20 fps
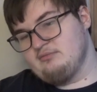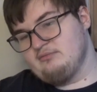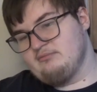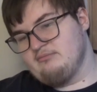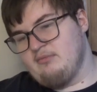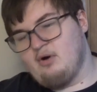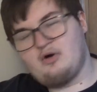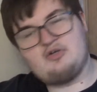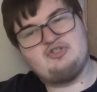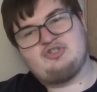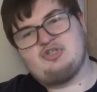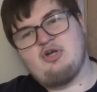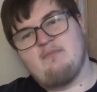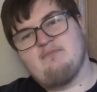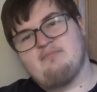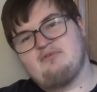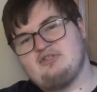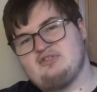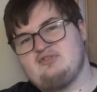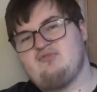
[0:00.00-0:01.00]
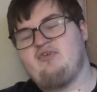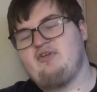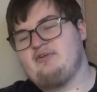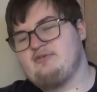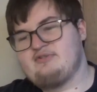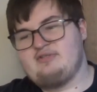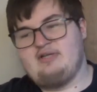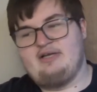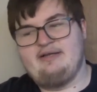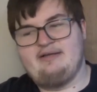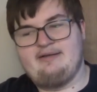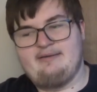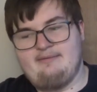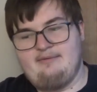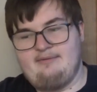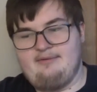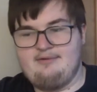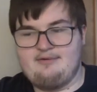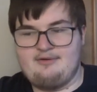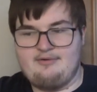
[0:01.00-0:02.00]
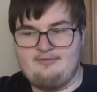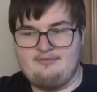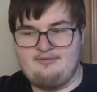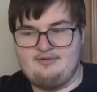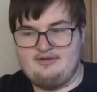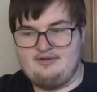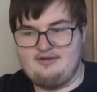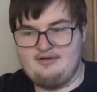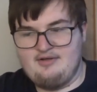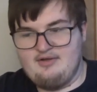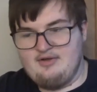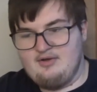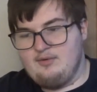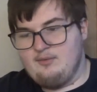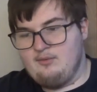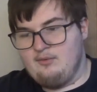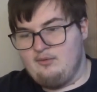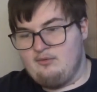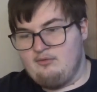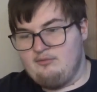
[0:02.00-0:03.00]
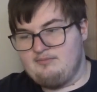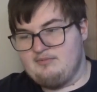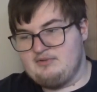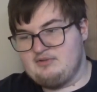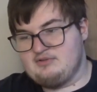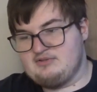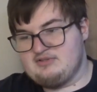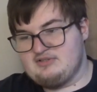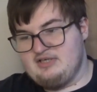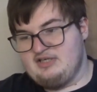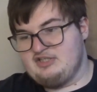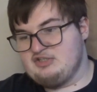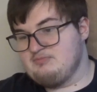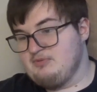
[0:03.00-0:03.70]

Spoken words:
Marshtomp just feels like, you know, the awkward middle stage.